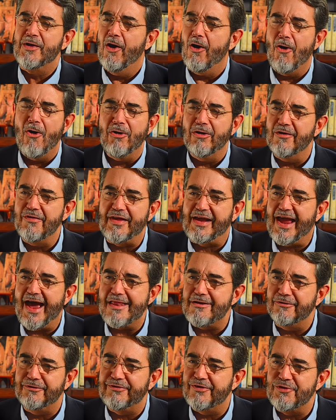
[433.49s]
all of the
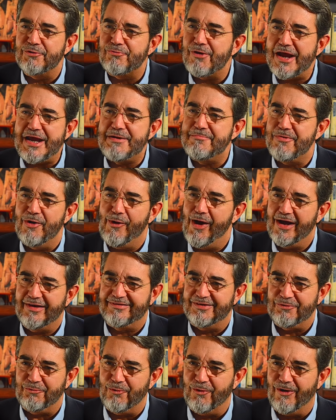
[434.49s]
colors of the rainbow,
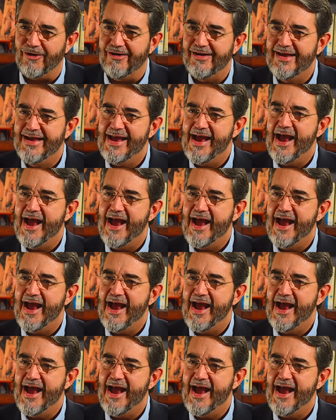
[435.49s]
as it were,